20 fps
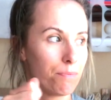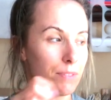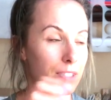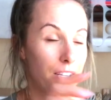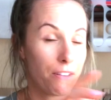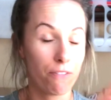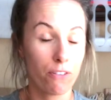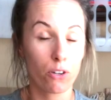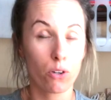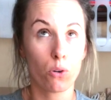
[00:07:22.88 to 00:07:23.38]

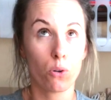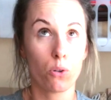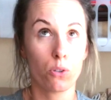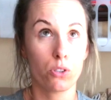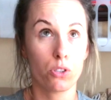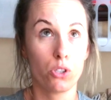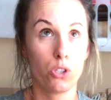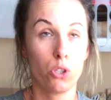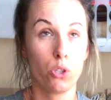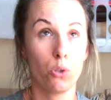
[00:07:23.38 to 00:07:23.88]

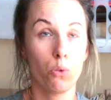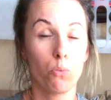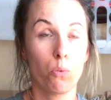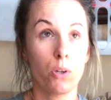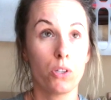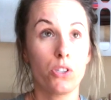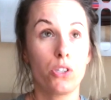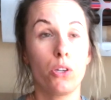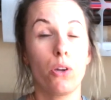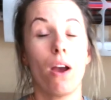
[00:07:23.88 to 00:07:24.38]
difficult to,
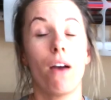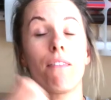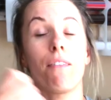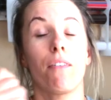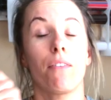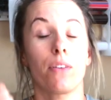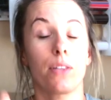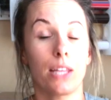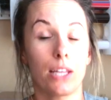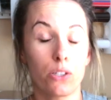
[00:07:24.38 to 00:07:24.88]
once you have
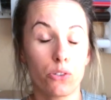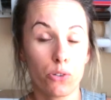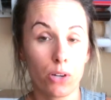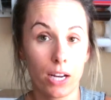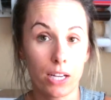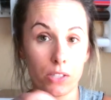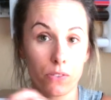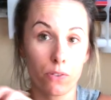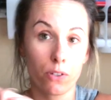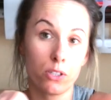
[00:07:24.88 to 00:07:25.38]
everything
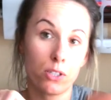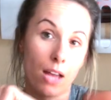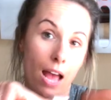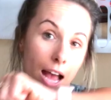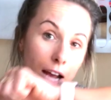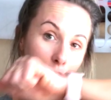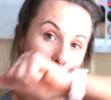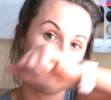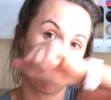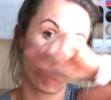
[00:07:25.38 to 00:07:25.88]
transferred, to
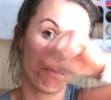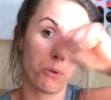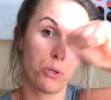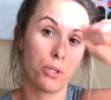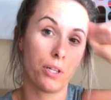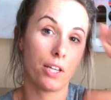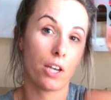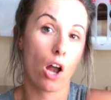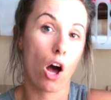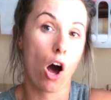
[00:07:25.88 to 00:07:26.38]
actually
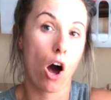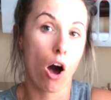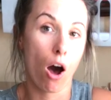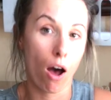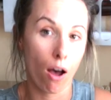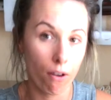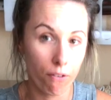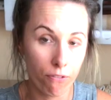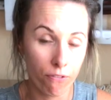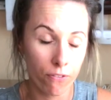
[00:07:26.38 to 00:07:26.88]
pull it
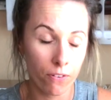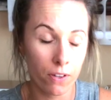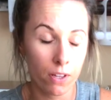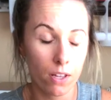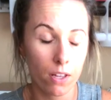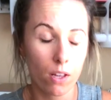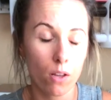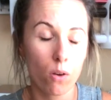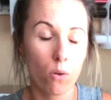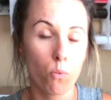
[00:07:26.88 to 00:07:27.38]
off
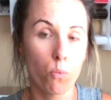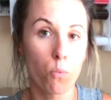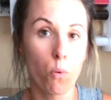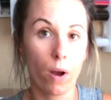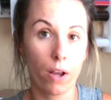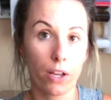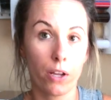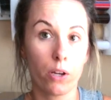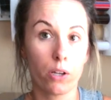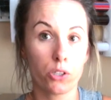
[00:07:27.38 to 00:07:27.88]

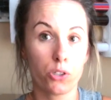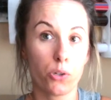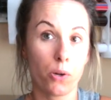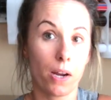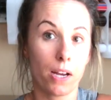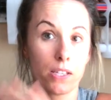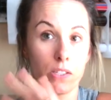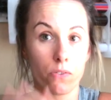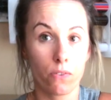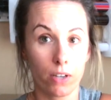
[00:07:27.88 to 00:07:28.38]
what you're
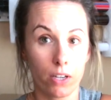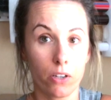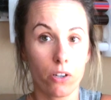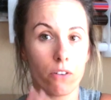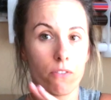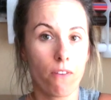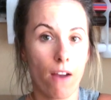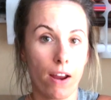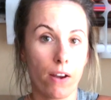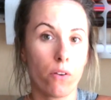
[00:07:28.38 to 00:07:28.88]
transferring
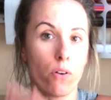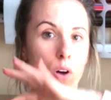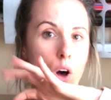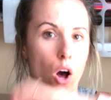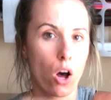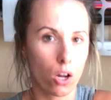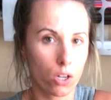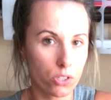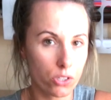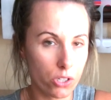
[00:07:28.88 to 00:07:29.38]
your vinyl
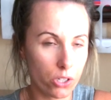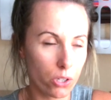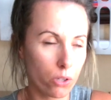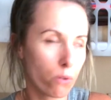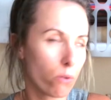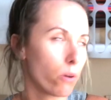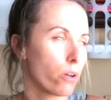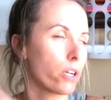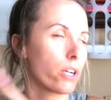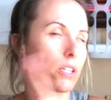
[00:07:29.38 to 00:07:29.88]

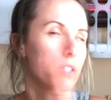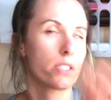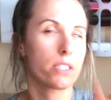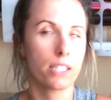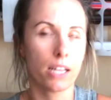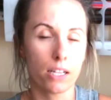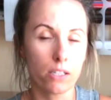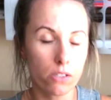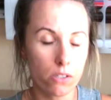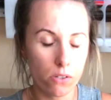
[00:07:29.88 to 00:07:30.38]
onto or your
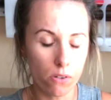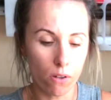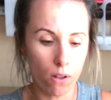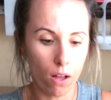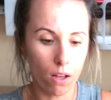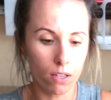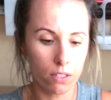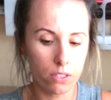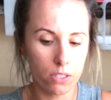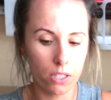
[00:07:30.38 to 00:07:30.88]
stencil
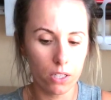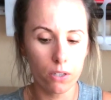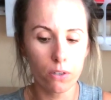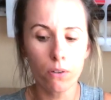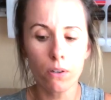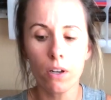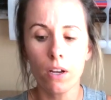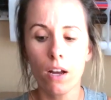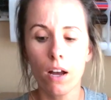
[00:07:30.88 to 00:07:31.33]
onto.